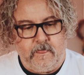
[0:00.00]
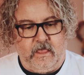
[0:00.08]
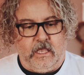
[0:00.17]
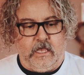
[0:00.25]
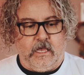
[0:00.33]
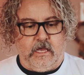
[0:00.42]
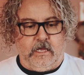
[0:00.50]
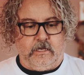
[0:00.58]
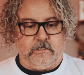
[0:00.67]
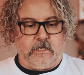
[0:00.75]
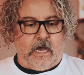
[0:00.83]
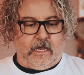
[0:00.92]

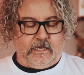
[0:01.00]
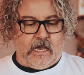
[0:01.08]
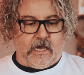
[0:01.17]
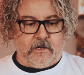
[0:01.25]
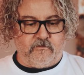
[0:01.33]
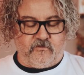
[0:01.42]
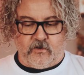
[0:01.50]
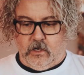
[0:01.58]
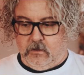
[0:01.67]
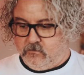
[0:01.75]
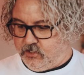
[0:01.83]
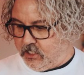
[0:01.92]
And I got them
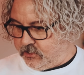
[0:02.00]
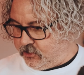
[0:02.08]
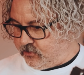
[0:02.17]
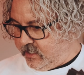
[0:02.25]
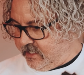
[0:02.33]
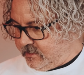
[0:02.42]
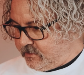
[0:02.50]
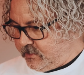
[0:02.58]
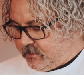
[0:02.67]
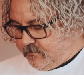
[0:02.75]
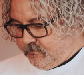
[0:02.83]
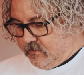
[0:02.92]
from
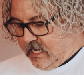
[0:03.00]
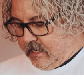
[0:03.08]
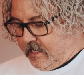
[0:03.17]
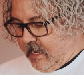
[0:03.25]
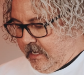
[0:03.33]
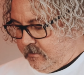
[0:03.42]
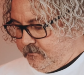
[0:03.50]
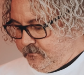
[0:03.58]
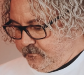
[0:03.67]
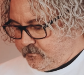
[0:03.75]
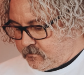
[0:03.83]
juststrings.com.